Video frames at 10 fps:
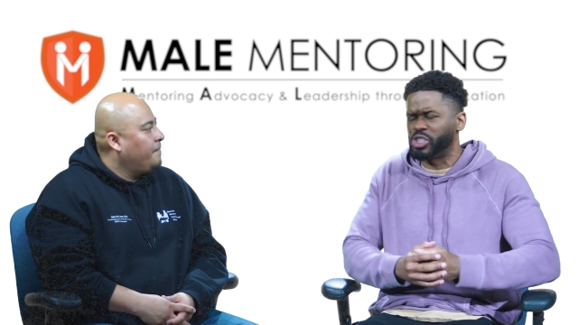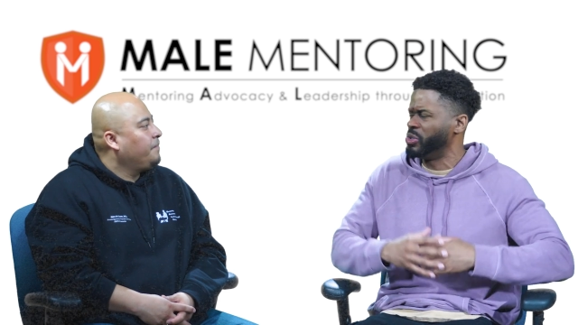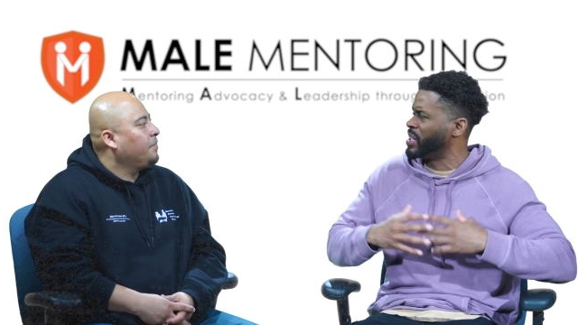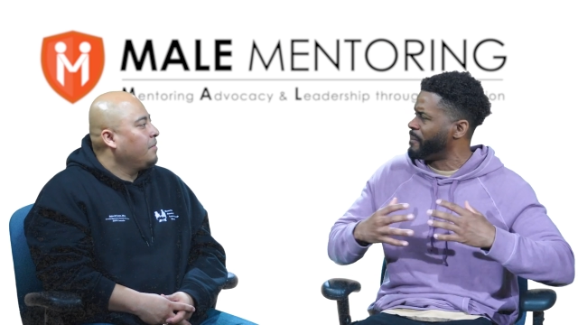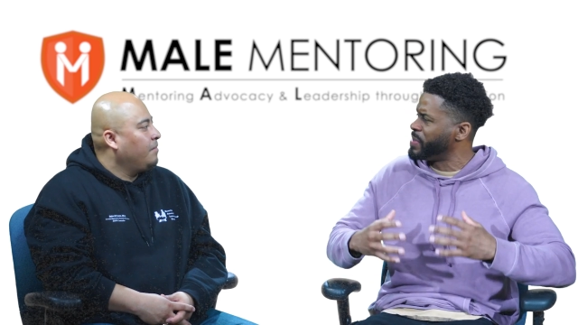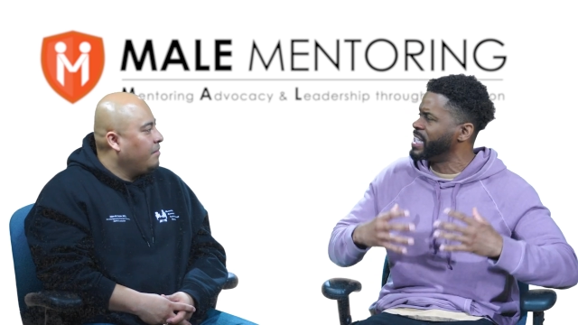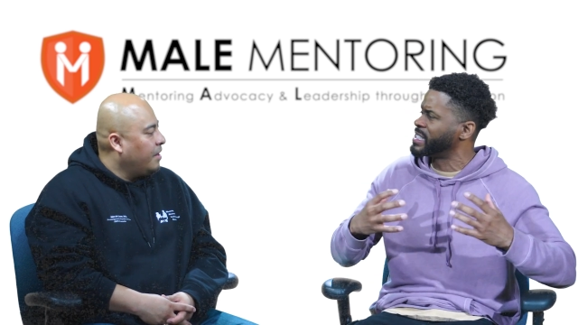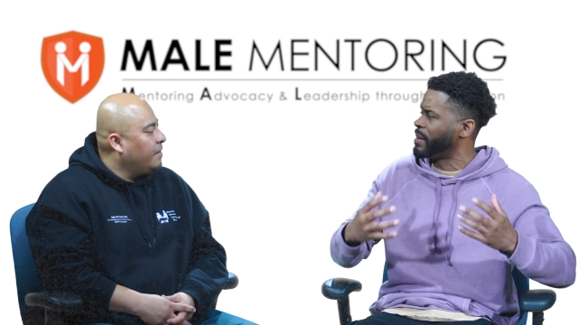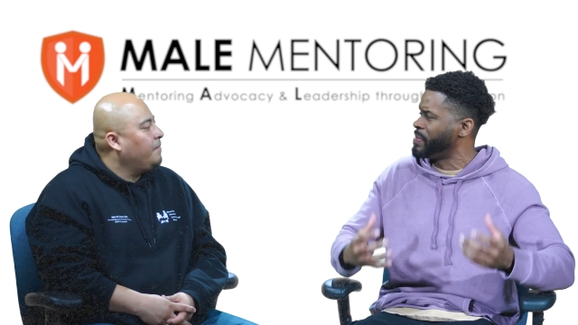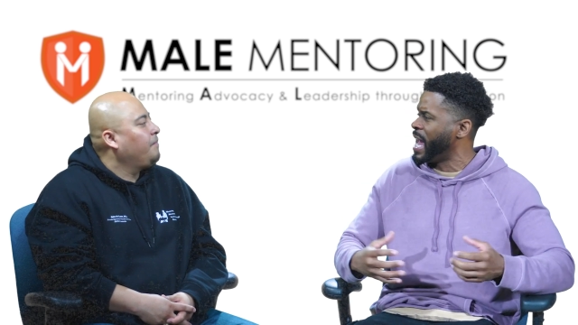Speaker 1: student, I'm
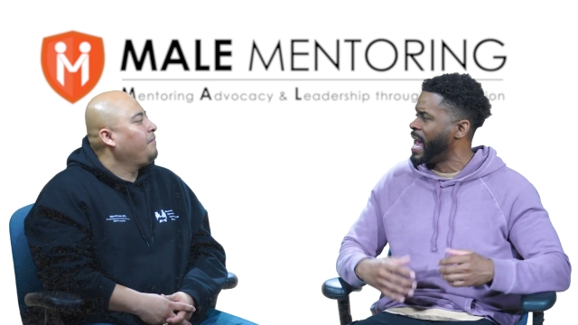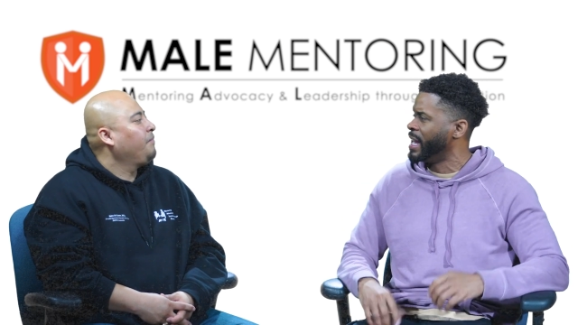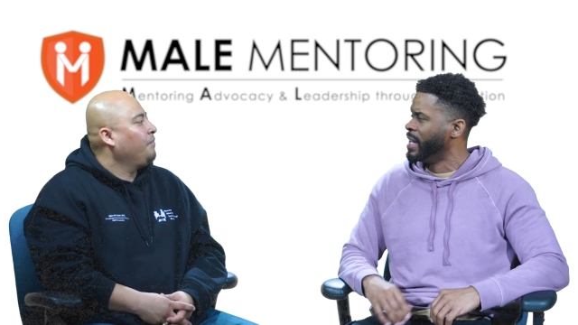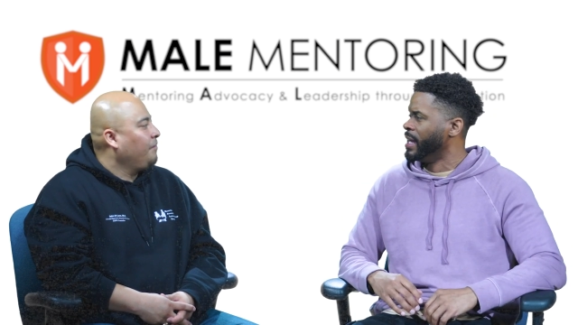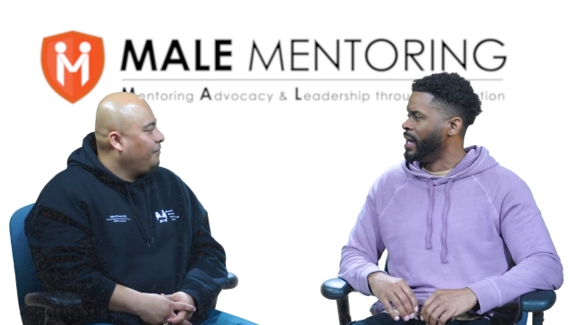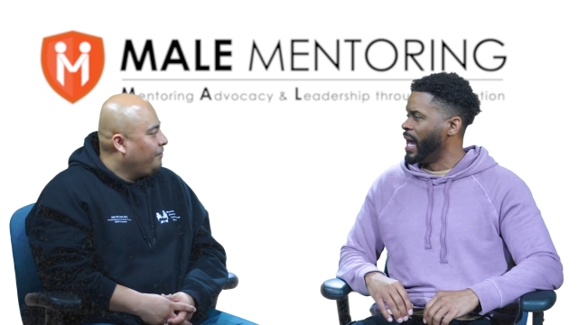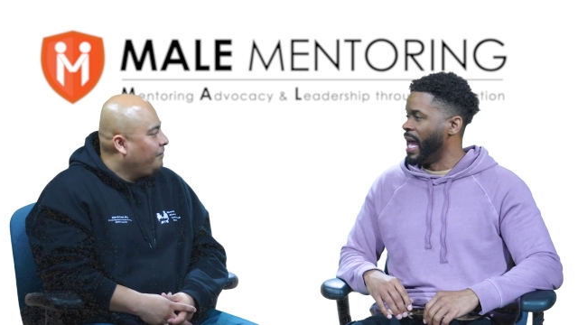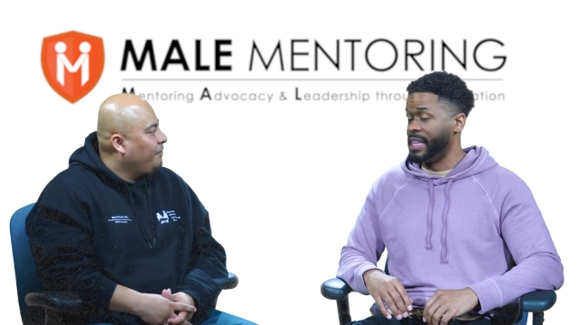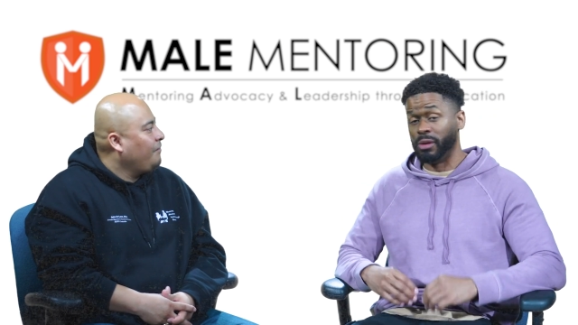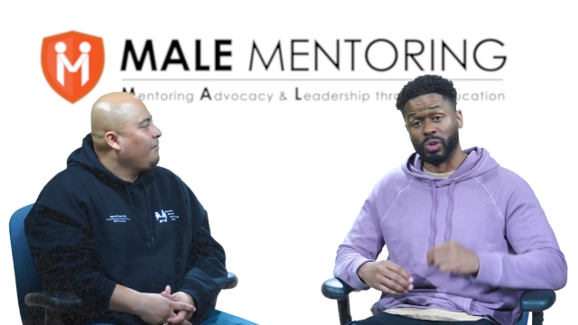this, right. I'm that.
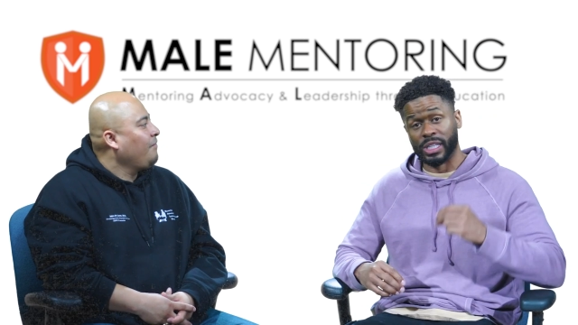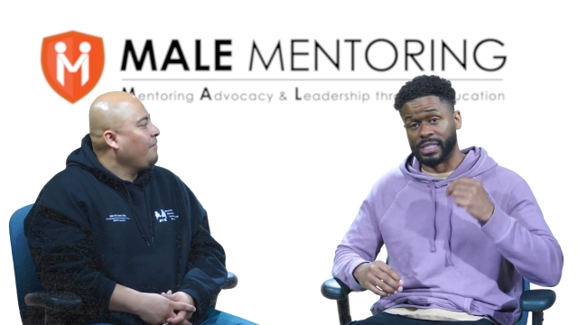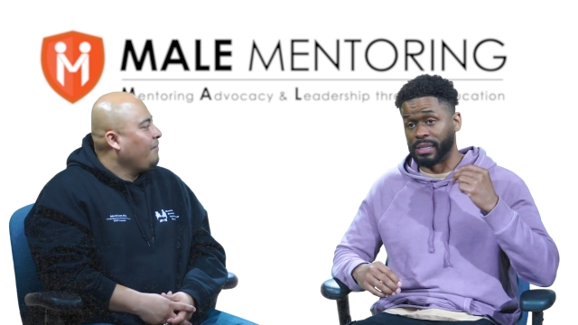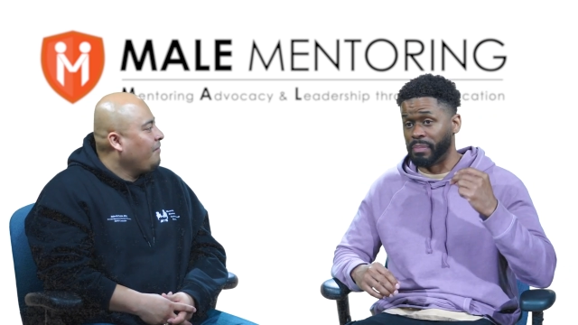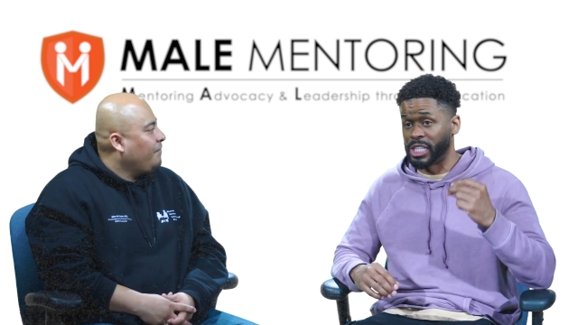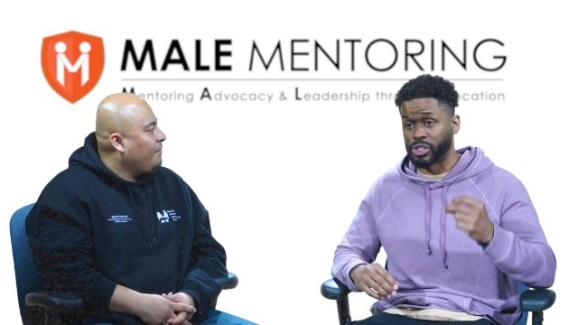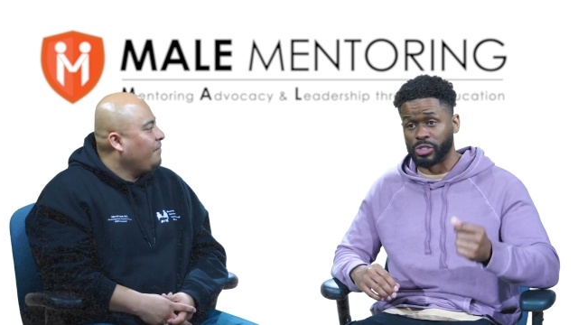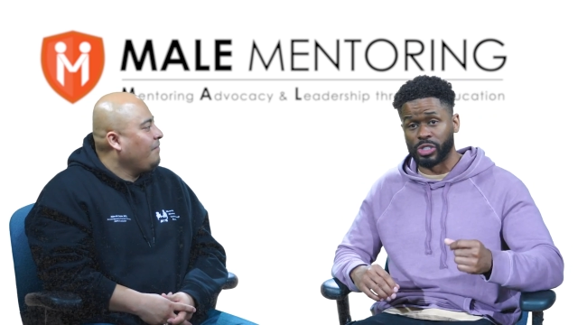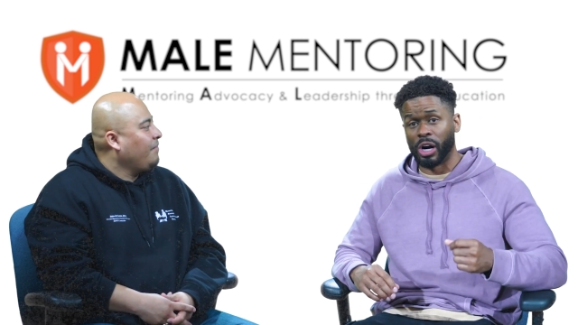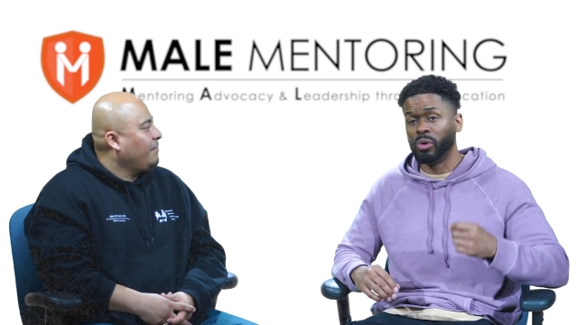And then when the
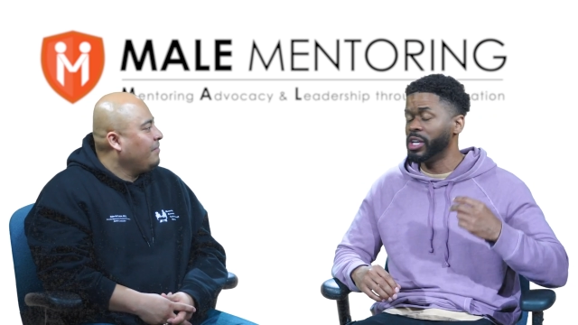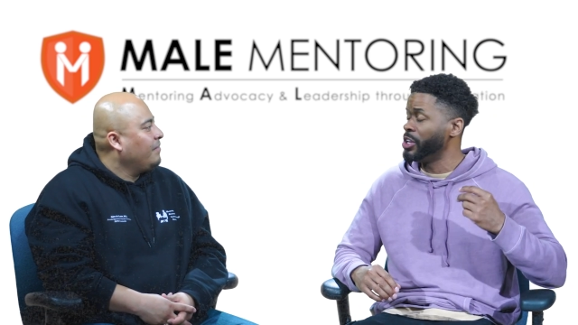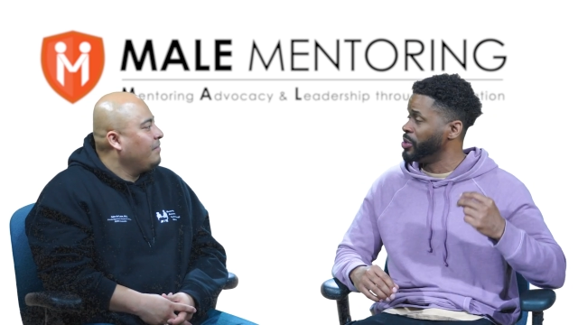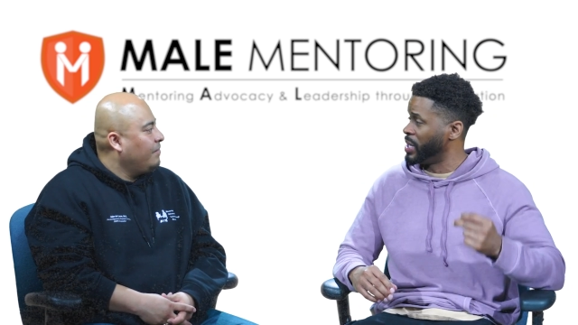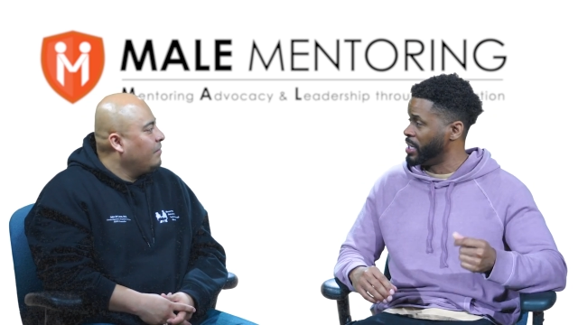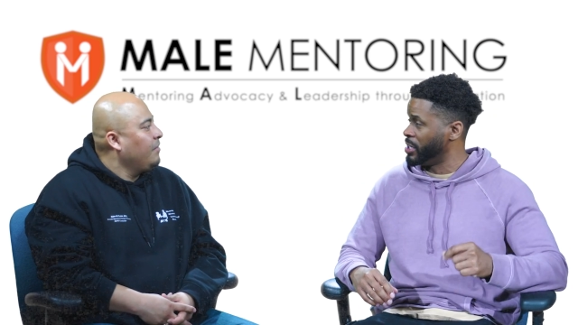semester's going and you get